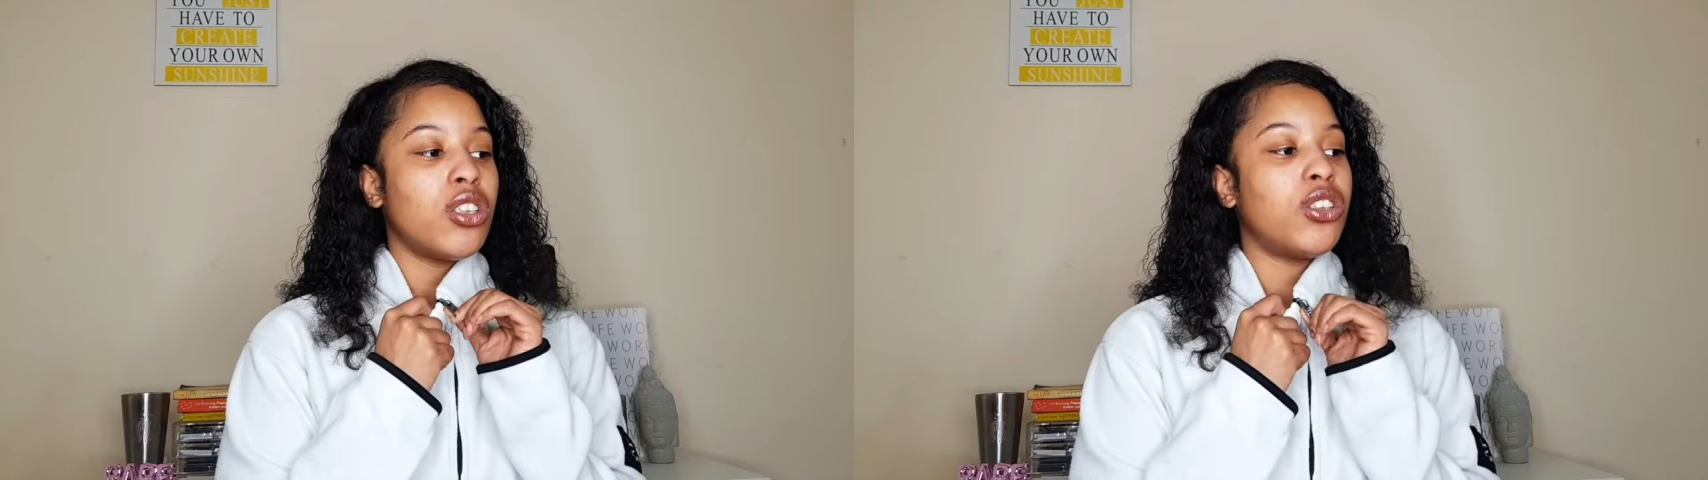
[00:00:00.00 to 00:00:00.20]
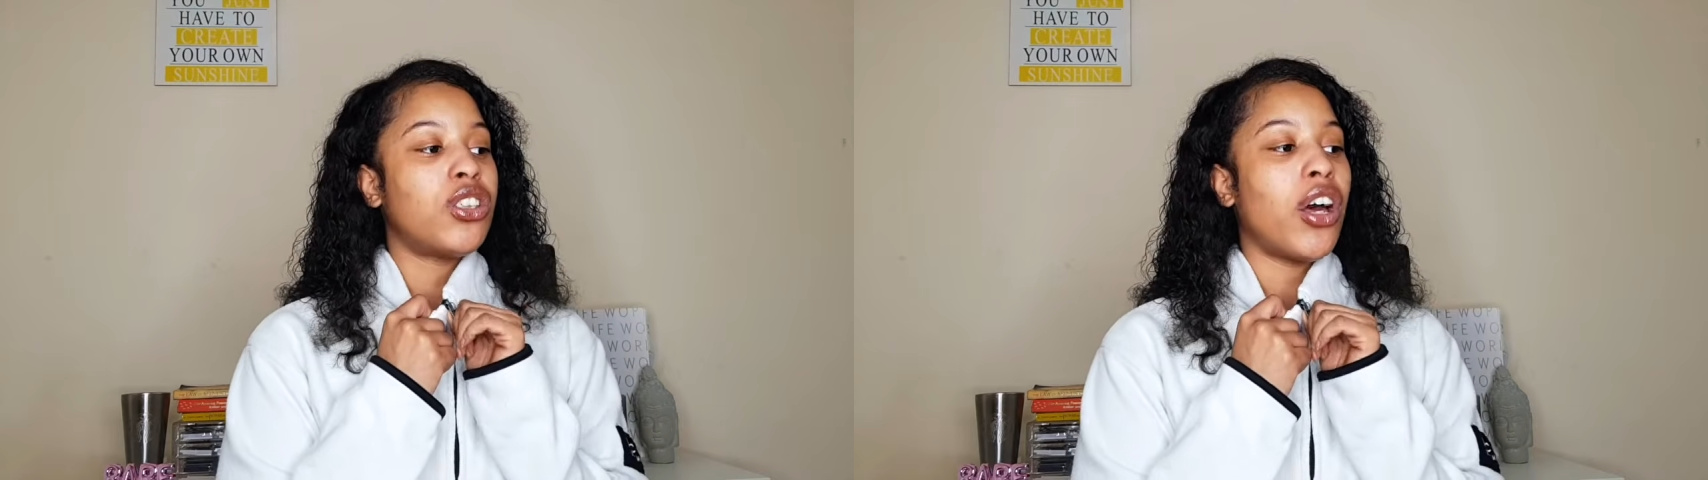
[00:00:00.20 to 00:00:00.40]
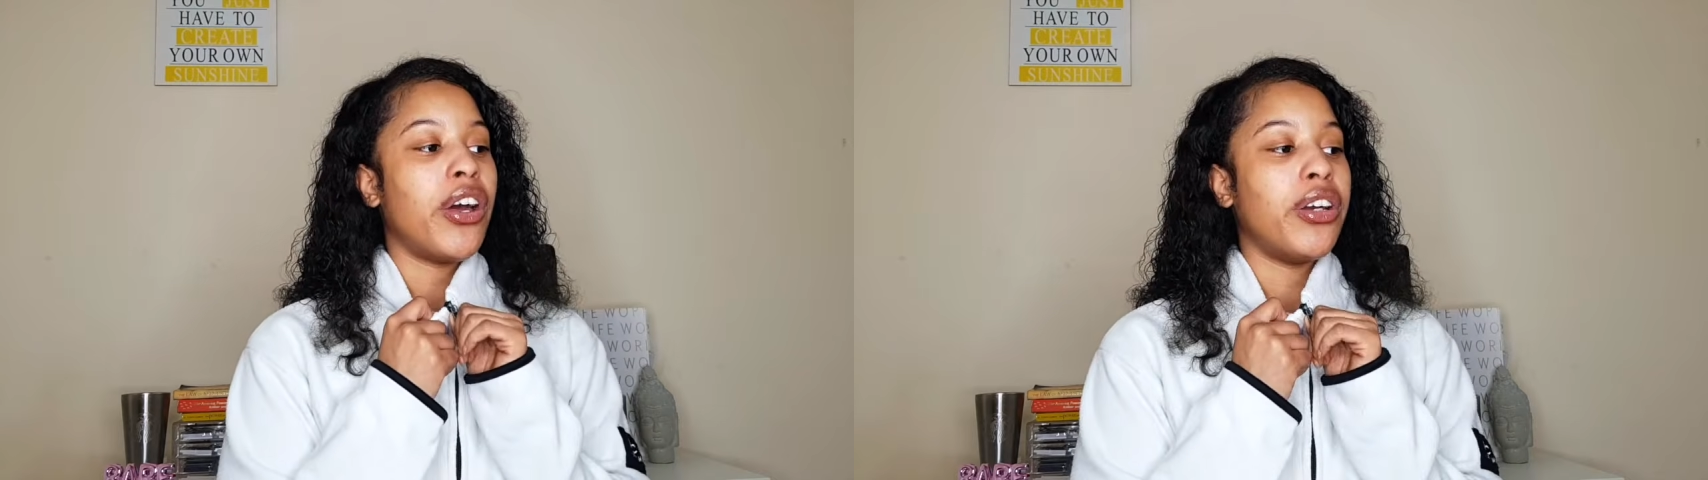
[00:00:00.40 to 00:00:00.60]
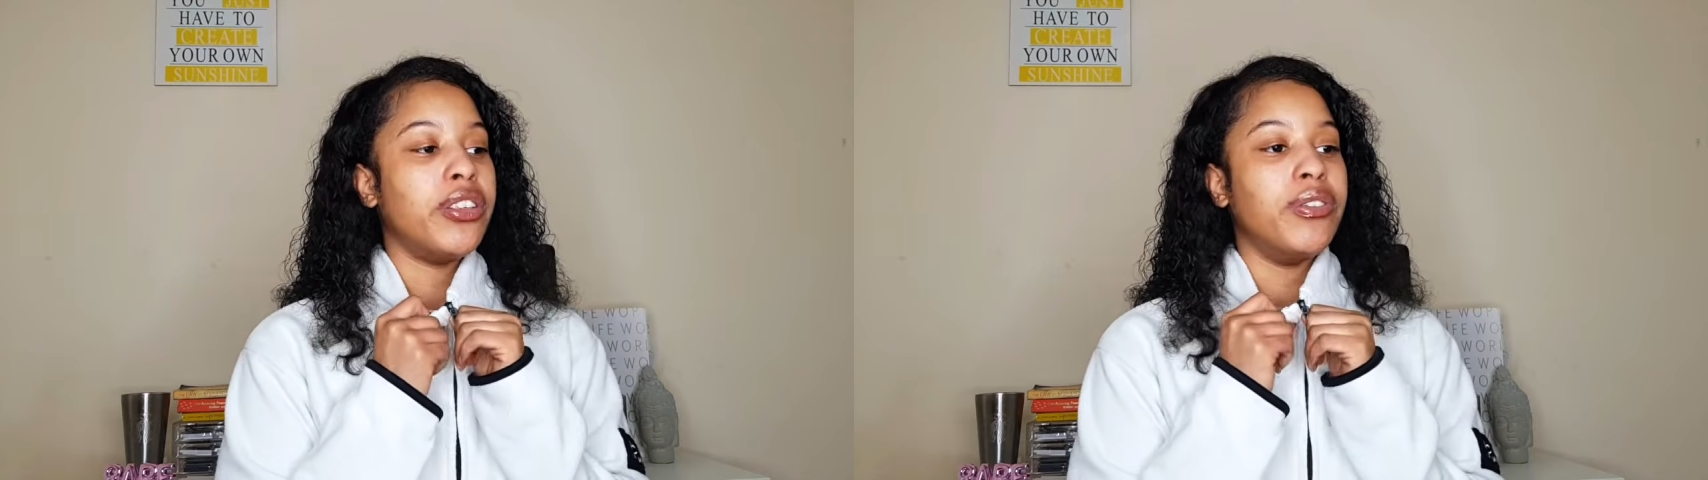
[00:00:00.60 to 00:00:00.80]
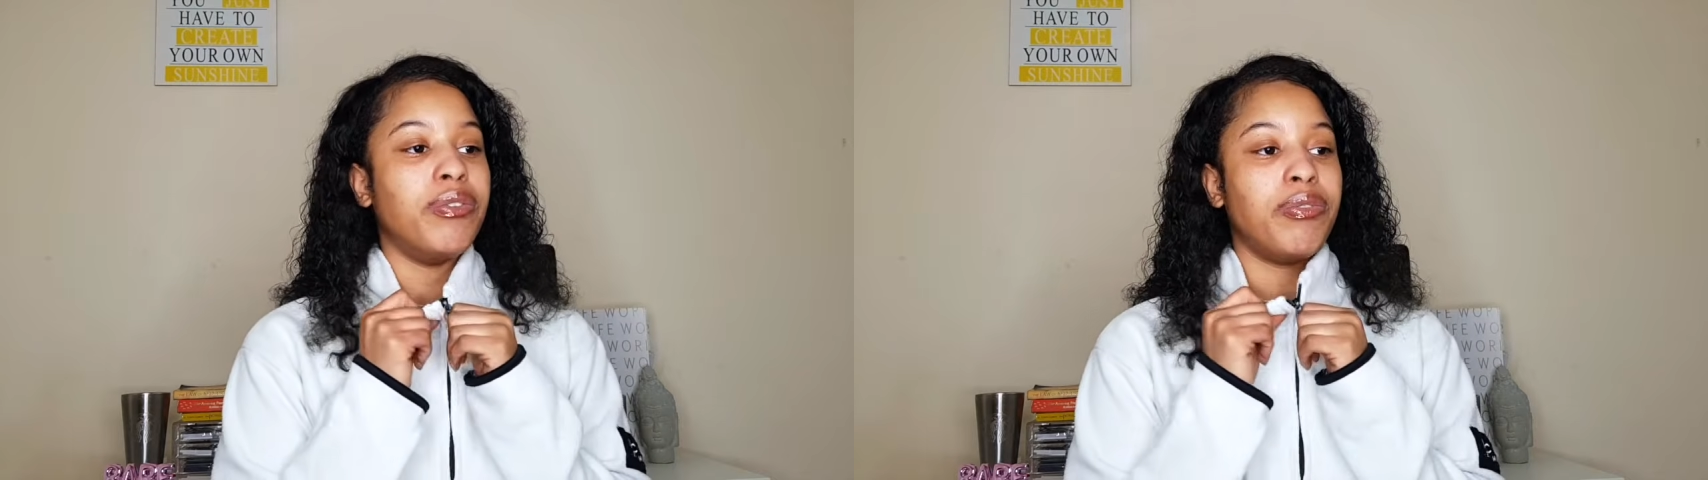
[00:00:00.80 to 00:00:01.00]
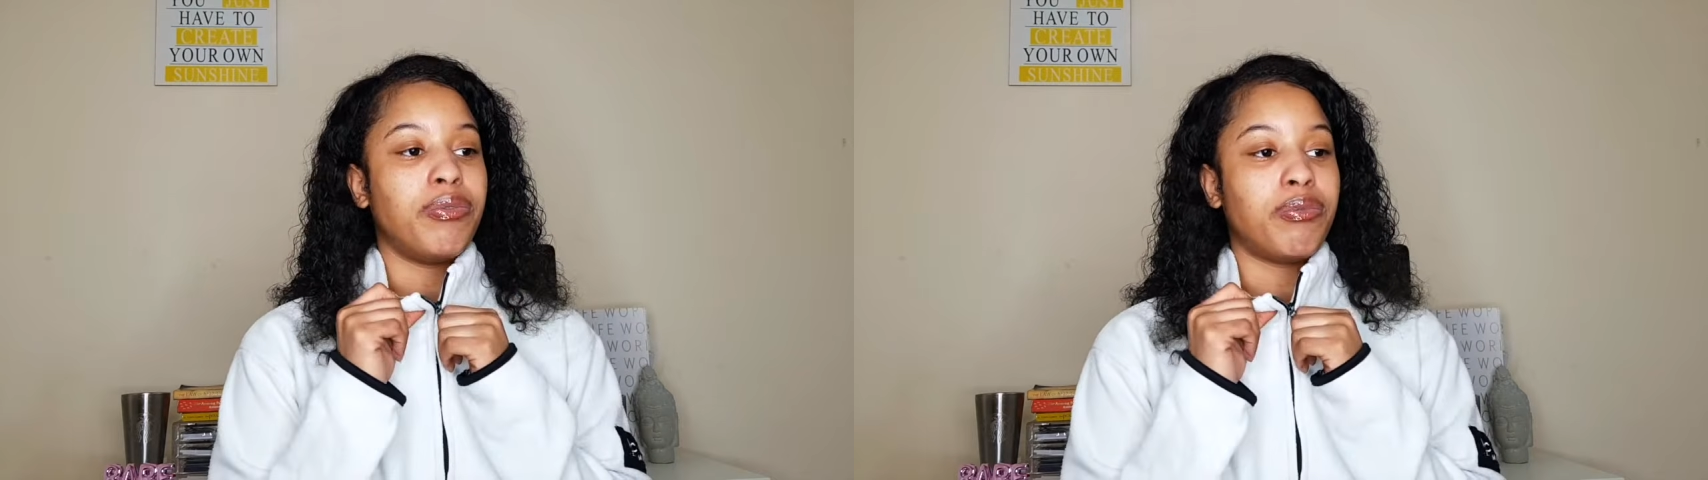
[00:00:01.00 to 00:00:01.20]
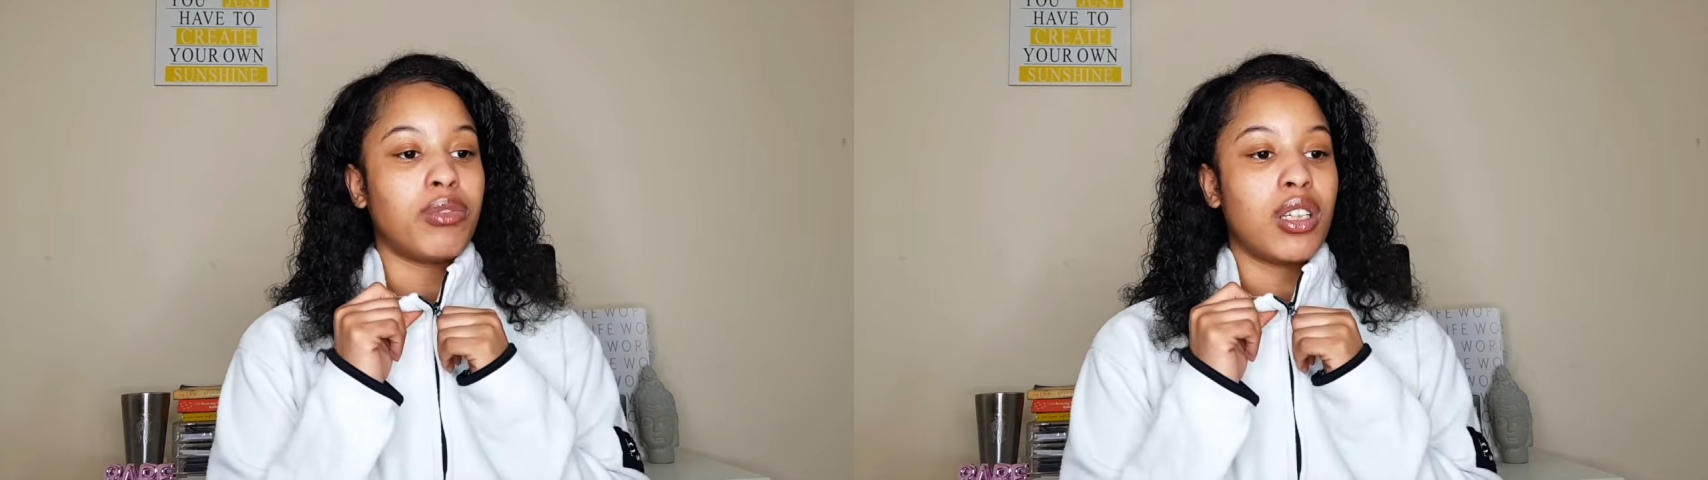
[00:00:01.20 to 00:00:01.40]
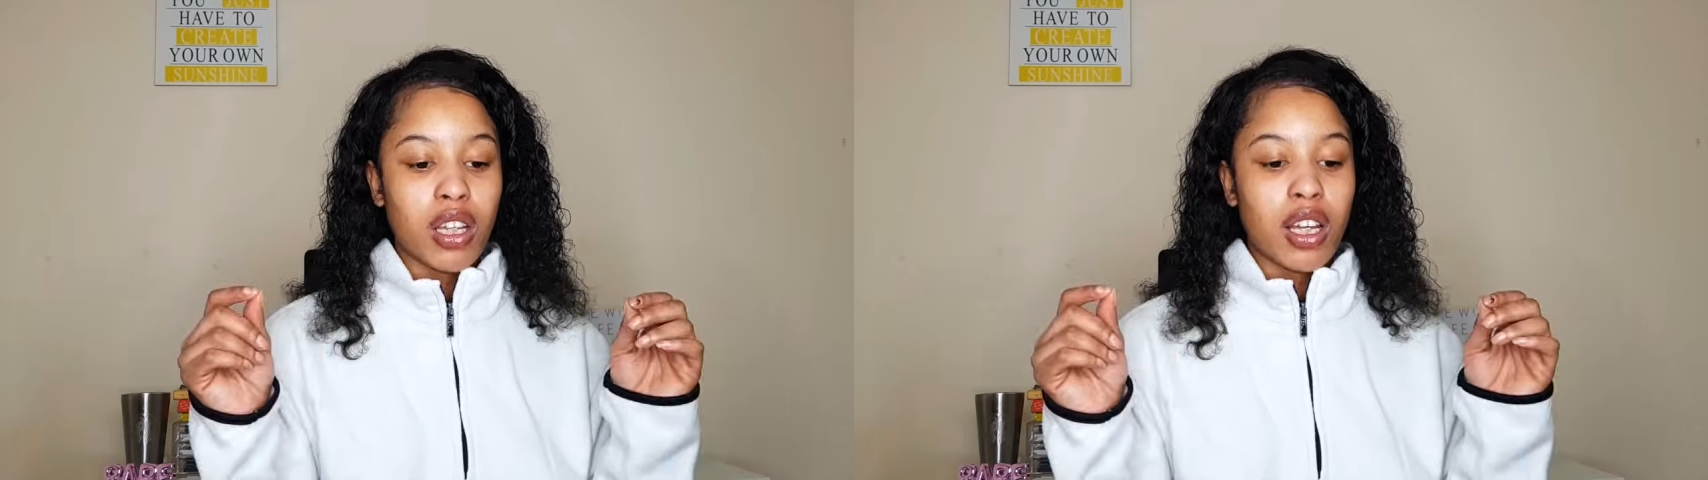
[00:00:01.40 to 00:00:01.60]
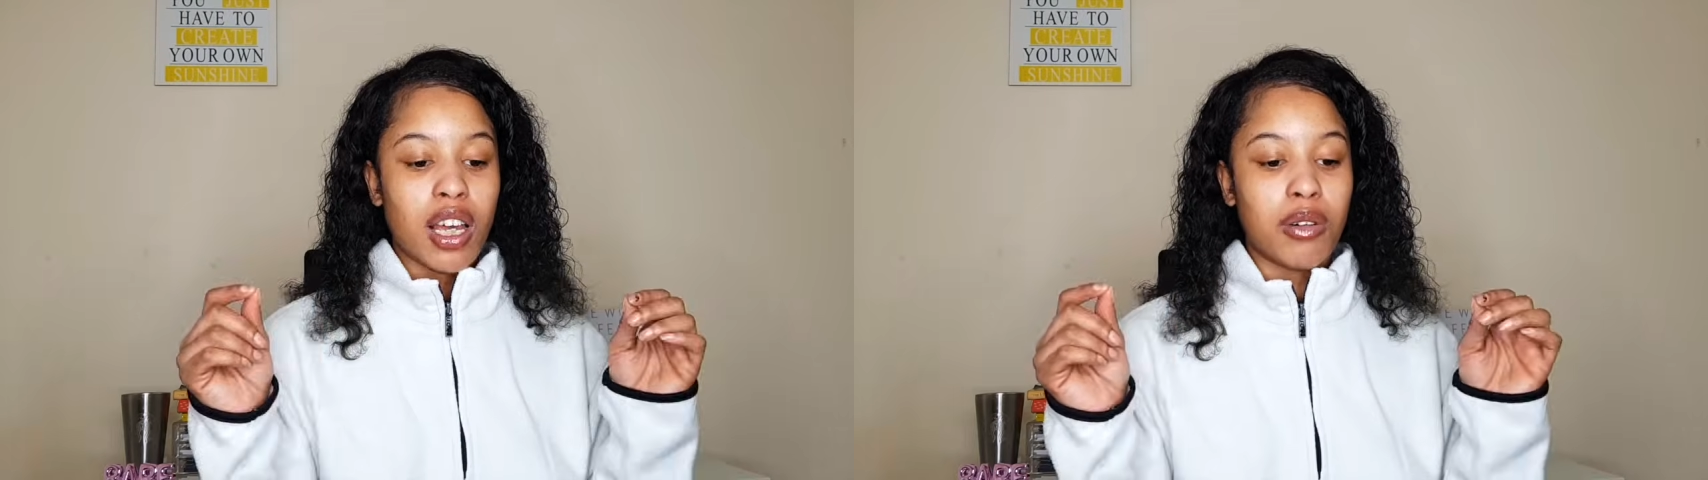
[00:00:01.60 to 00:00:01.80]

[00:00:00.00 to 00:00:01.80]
So it